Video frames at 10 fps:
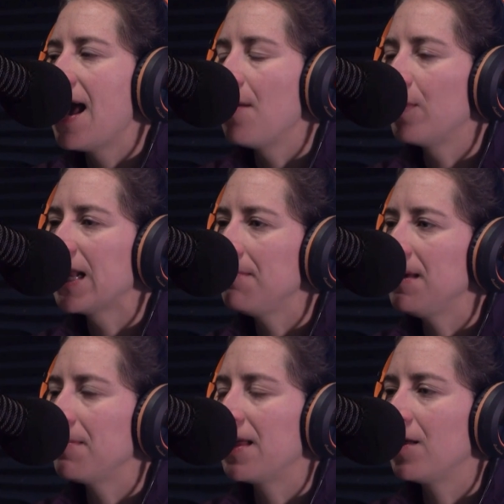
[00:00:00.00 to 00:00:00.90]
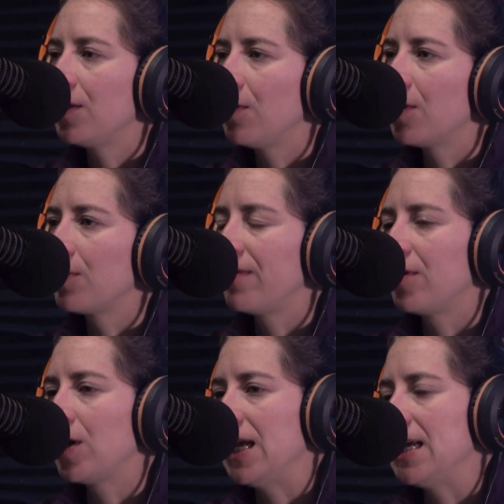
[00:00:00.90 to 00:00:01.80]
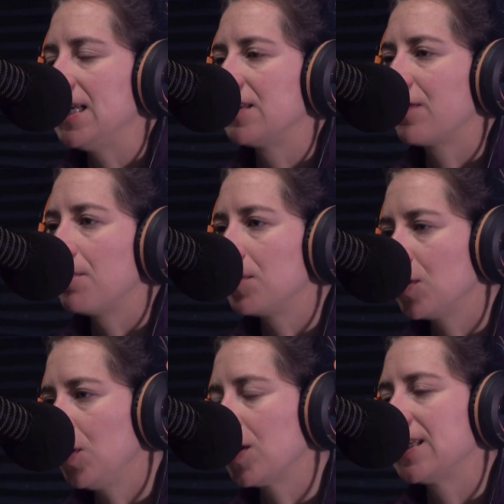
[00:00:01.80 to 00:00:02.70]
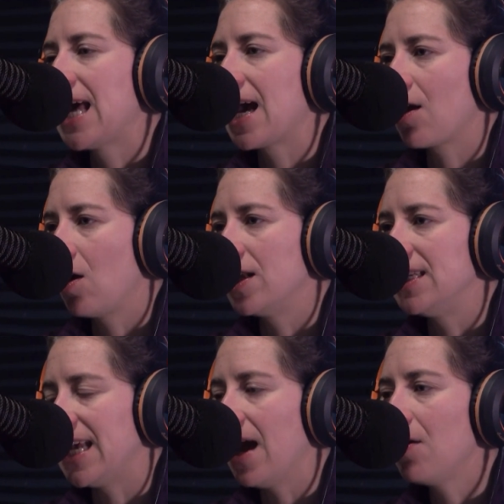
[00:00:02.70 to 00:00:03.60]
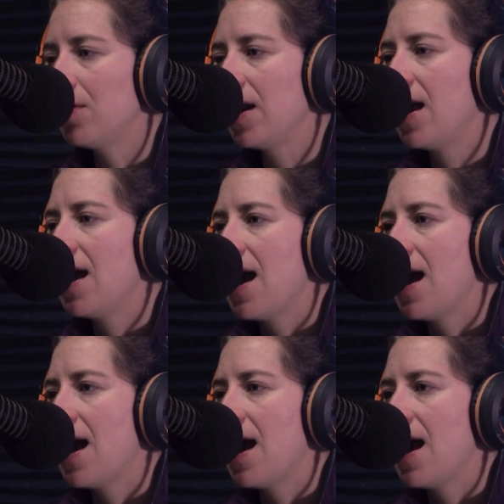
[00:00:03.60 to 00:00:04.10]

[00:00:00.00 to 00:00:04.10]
And what I mean by the lower river is from Tuluksak on down.